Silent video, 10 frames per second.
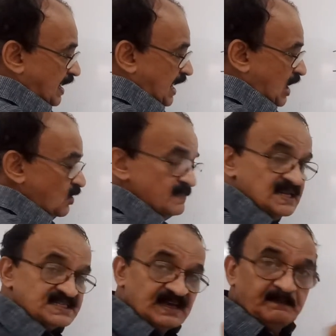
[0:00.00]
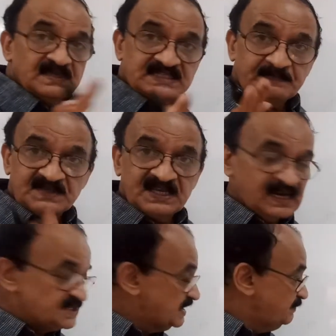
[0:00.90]
How many
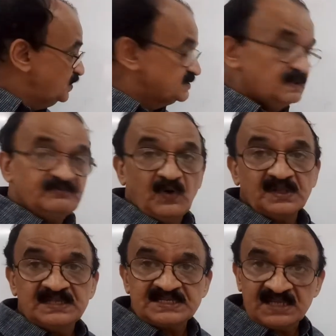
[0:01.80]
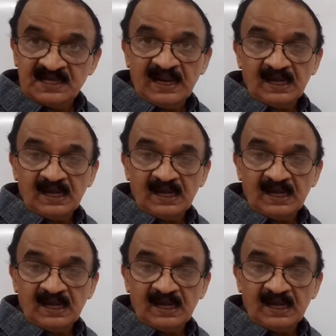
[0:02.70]
sub-signals are possible for this signal?